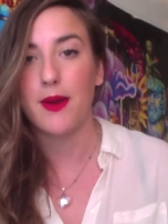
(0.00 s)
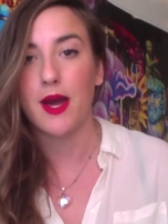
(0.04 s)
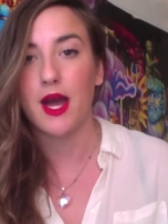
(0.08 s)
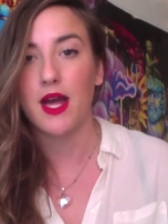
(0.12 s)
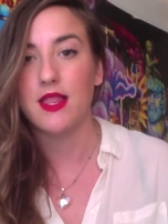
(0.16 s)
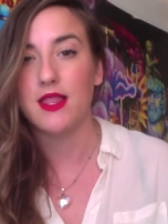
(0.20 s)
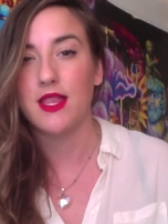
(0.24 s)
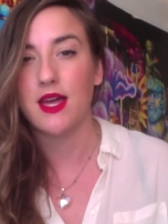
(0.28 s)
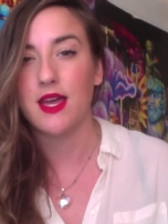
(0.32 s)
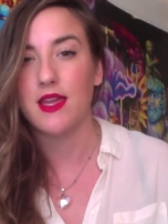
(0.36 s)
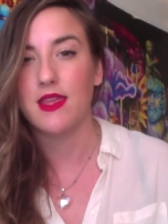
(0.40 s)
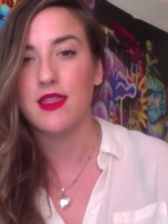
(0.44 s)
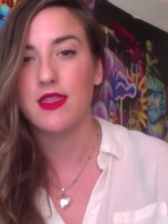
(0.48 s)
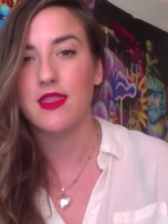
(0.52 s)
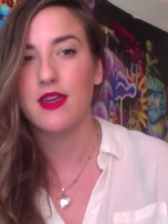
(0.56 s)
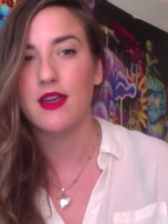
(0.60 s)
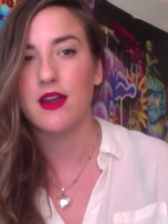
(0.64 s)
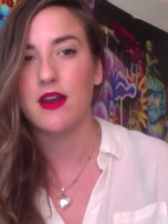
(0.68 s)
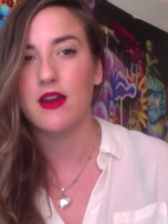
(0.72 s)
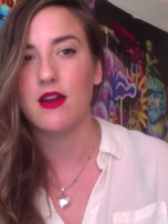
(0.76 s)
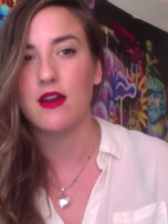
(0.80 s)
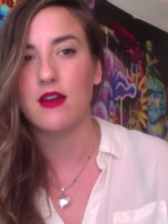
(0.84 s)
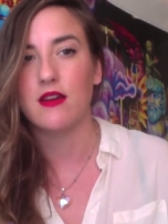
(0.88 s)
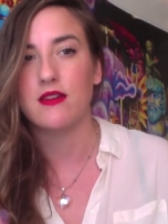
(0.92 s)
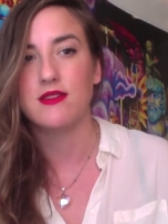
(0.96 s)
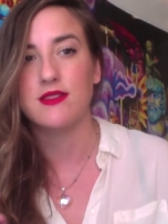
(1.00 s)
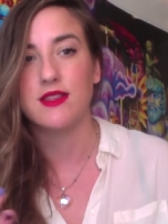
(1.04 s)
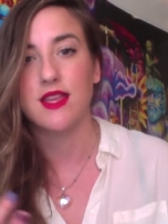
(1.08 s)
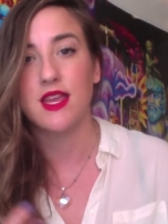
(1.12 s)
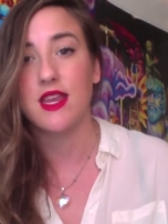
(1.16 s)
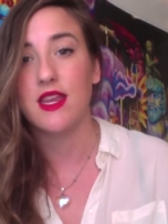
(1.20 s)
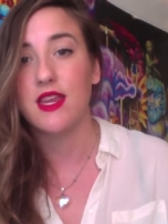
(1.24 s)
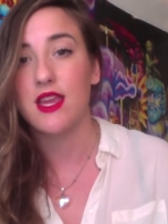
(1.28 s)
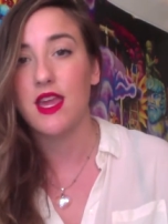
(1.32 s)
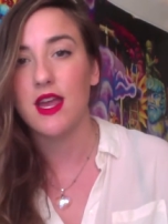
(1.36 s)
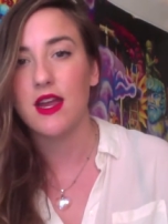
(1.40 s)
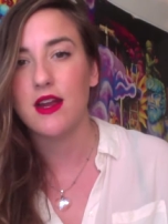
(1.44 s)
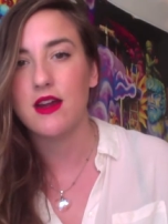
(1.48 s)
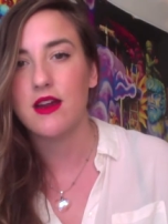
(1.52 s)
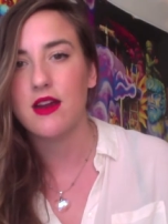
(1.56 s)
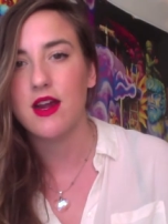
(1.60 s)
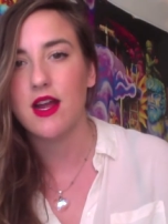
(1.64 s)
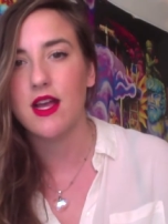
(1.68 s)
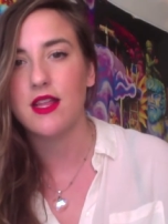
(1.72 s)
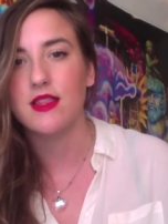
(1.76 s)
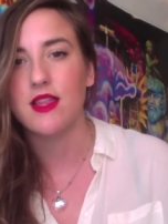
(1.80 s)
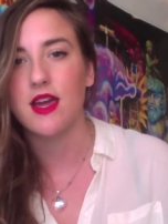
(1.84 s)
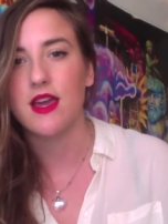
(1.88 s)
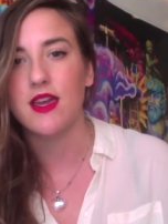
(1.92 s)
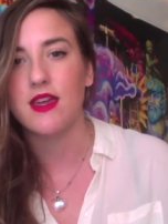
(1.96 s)
I like their skincare,
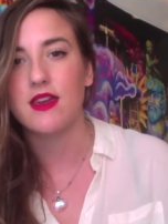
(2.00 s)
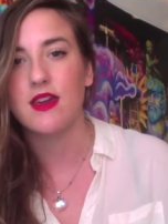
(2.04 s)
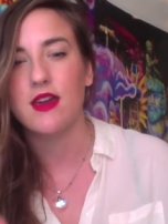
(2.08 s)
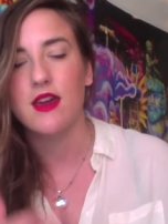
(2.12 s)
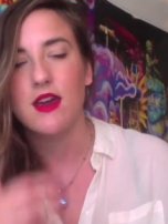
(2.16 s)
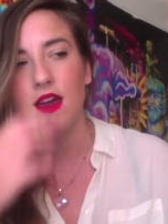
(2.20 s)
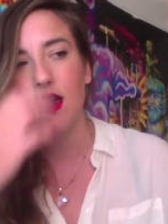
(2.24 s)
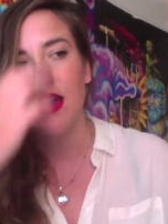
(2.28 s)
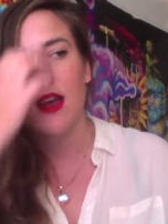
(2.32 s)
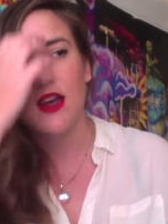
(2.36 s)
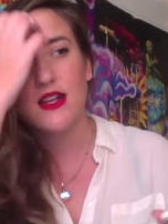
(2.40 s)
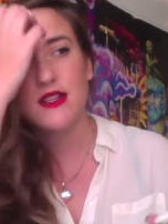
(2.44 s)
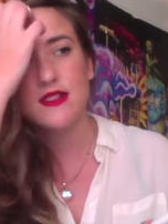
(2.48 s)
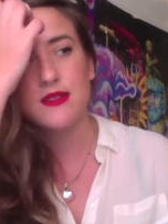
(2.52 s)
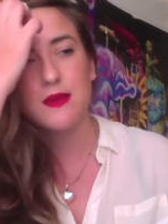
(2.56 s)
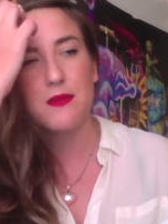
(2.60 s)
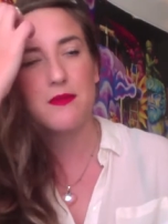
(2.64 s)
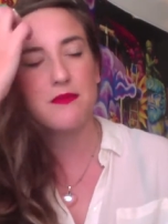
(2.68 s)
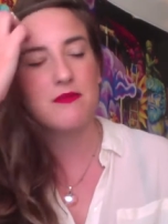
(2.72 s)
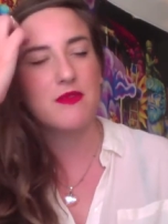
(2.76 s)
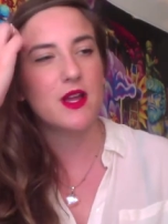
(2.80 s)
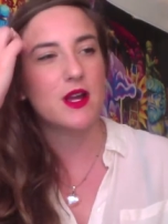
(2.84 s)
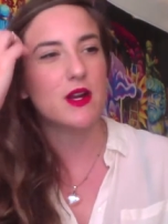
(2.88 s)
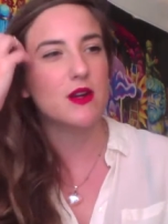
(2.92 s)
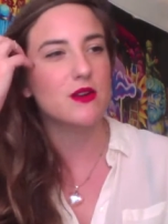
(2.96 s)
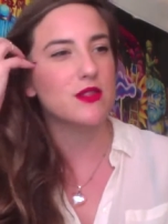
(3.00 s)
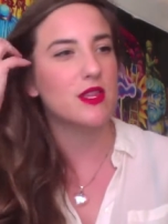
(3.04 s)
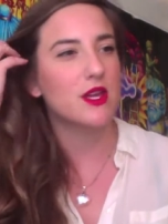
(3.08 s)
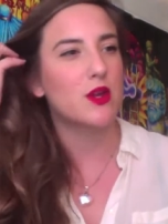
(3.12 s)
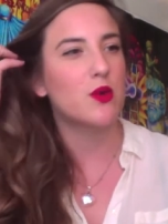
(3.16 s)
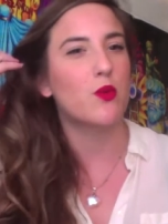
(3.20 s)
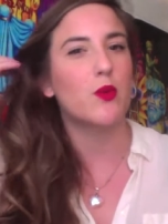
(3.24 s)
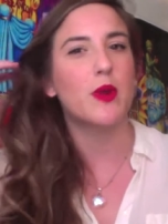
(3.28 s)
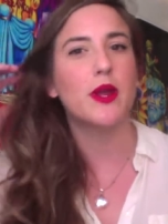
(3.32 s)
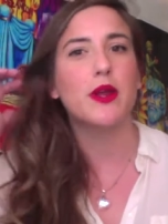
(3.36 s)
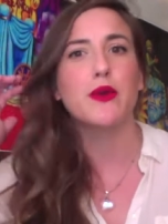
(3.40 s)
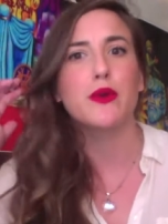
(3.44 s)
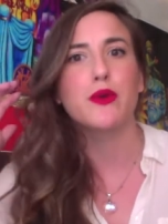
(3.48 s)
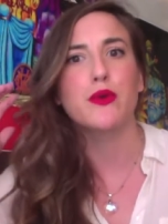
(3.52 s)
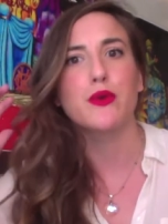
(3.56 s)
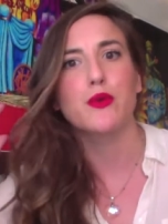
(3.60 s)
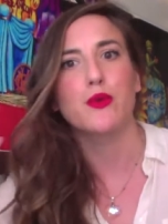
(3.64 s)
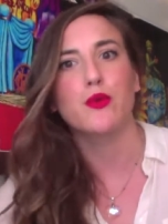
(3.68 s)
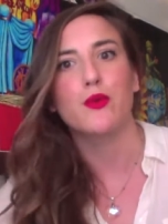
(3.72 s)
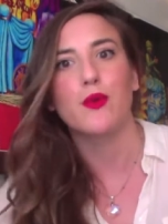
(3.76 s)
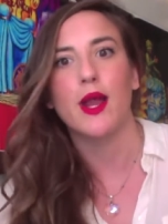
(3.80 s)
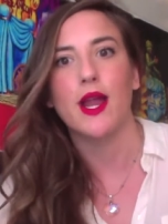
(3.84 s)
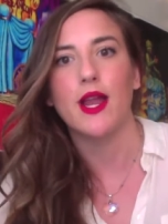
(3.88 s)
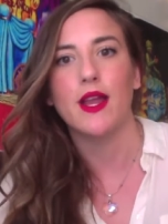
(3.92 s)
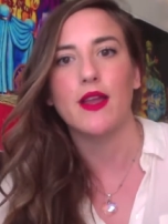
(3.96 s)
I like some of their like
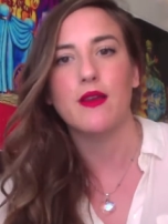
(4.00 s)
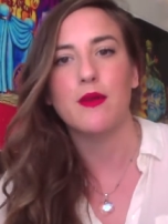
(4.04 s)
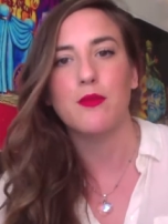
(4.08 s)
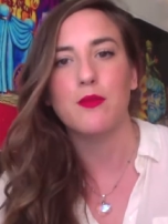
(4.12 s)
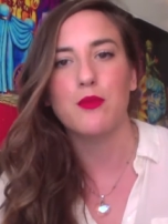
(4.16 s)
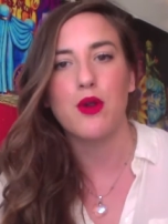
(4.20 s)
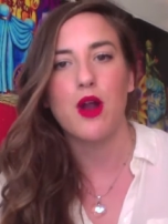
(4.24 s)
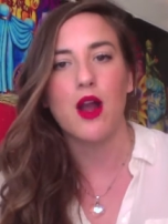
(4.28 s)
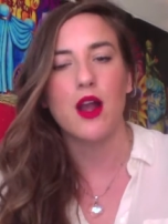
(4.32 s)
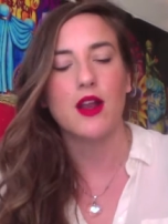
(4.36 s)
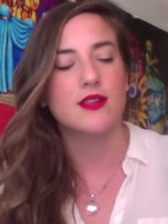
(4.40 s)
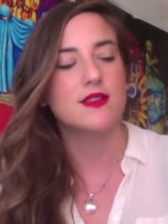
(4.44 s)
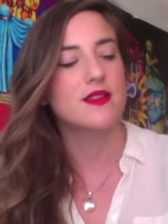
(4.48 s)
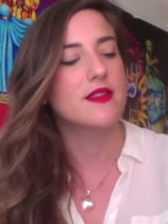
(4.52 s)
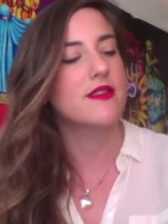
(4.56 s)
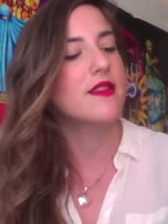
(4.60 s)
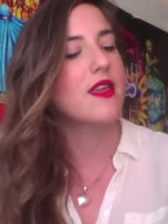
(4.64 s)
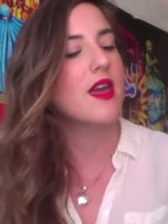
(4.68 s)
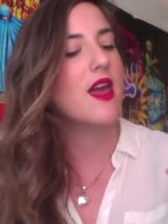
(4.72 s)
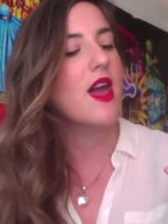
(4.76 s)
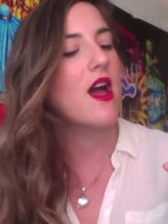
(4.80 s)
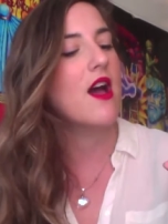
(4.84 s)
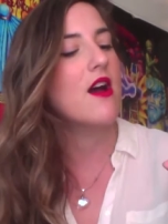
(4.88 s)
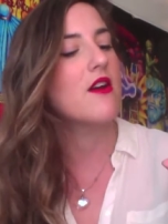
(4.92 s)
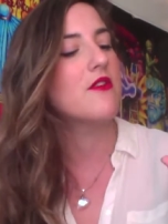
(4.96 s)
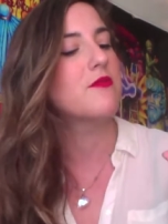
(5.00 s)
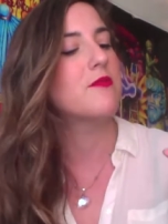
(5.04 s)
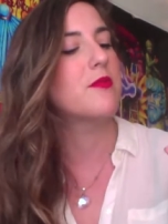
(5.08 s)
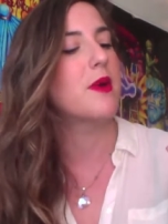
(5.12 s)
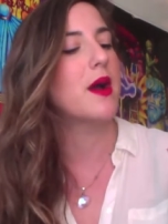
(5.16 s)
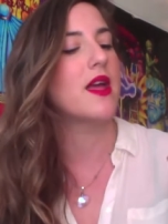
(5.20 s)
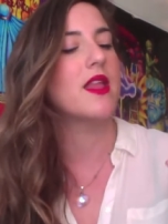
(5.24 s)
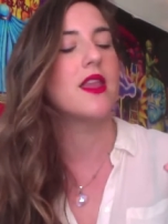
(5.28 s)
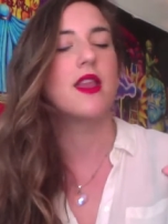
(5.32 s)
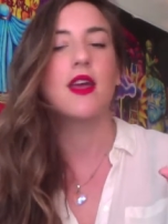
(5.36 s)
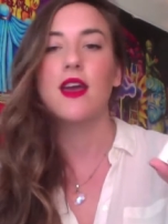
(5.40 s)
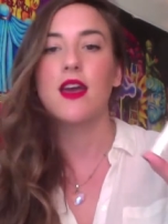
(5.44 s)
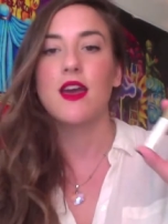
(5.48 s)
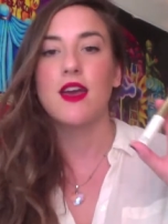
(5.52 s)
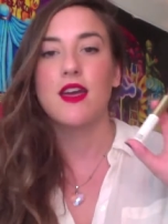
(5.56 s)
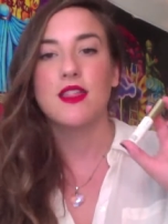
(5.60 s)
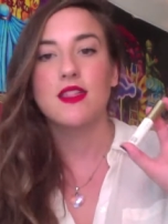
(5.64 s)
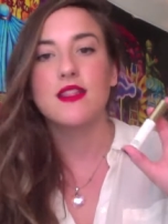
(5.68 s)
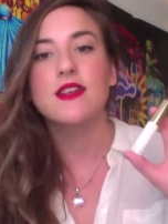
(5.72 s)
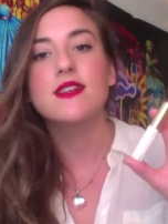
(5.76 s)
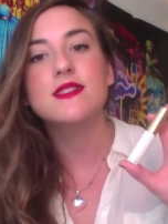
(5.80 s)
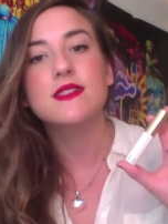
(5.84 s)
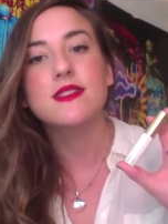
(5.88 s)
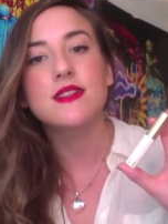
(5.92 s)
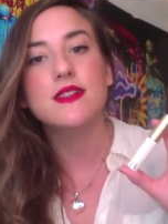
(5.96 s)
weird random products that they have, but
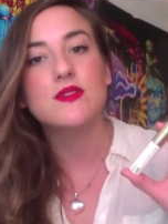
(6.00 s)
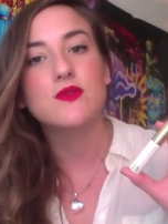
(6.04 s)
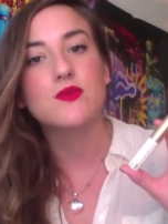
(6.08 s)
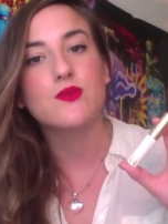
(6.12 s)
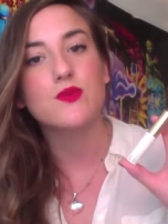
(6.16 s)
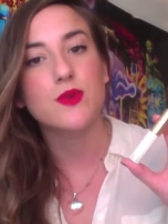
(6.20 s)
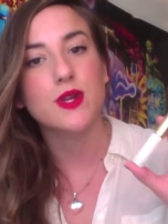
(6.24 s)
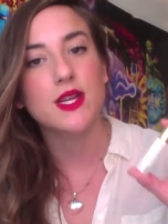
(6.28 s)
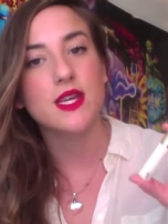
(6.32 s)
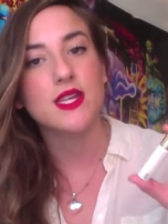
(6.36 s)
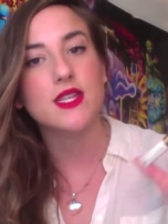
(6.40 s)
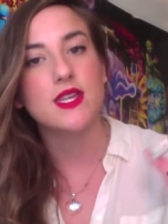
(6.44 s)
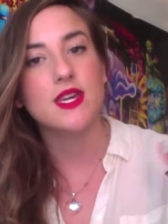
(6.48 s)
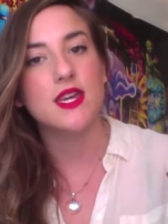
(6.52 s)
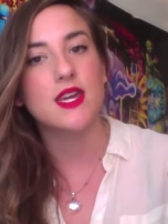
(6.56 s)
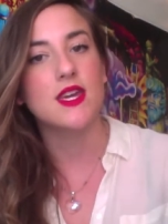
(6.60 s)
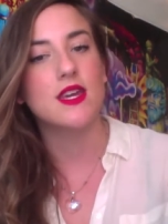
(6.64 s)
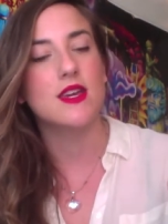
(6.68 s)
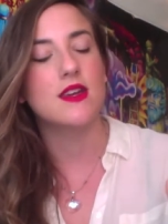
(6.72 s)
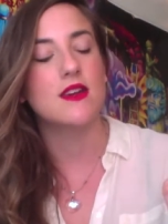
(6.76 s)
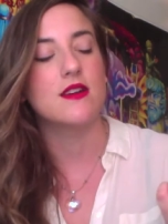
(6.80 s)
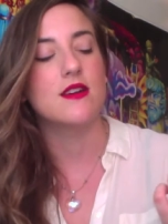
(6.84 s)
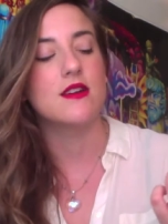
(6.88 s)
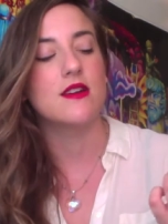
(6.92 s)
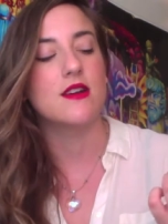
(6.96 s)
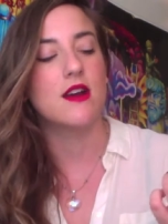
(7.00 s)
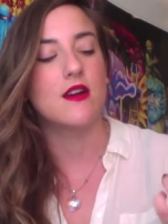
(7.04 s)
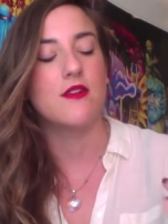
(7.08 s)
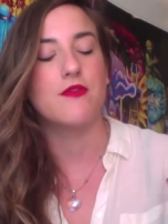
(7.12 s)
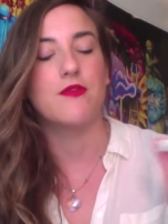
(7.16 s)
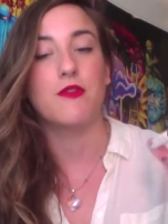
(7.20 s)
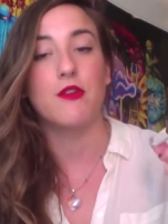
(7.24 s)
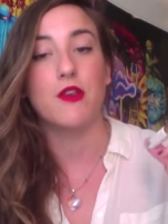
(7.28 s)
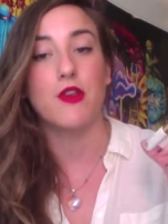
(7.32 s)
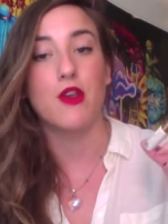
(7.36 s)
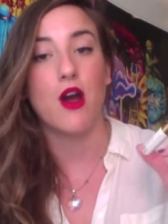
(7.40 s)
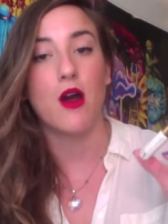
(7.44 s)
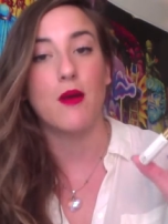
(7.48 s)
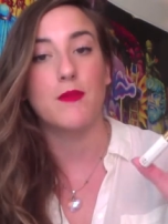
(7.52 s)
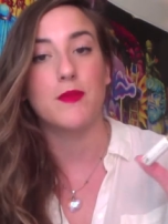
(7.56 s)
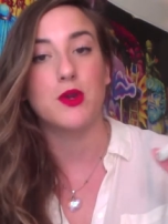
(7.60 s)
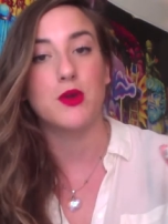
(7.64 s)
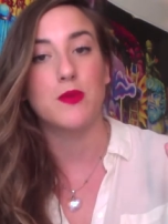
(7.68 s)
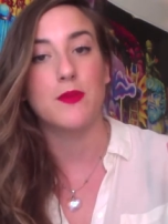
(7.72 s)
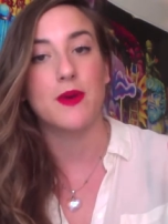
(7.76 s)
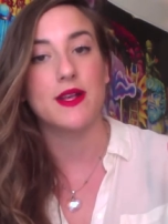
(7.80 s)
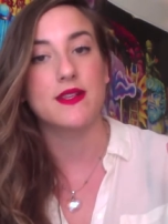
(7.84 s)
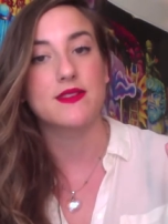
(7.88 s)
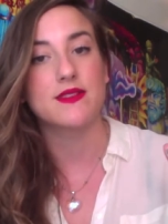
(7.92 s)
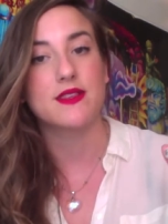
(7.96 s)
this is really a
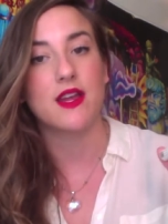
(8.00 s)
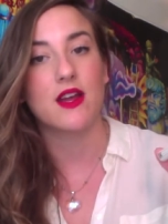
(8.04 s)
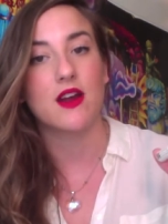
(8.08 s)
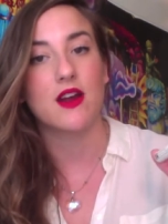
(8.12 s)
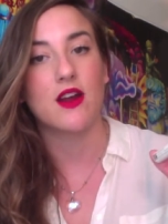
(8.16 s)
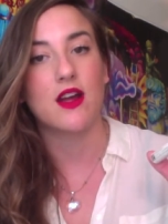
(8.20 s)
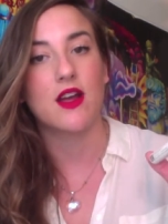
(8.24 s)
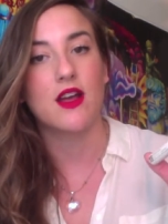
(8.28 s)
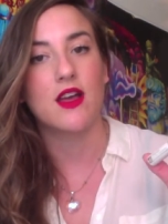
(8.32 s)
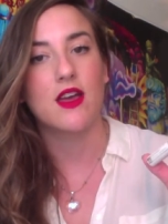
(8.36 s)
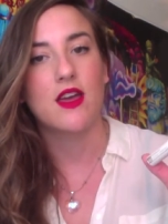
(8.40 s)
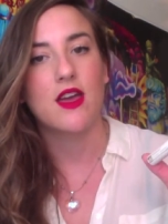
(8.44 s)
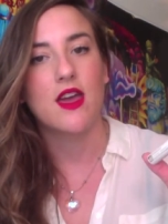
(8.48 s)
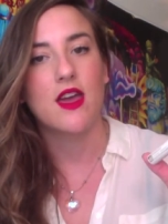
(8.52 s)
phenomenal mascara.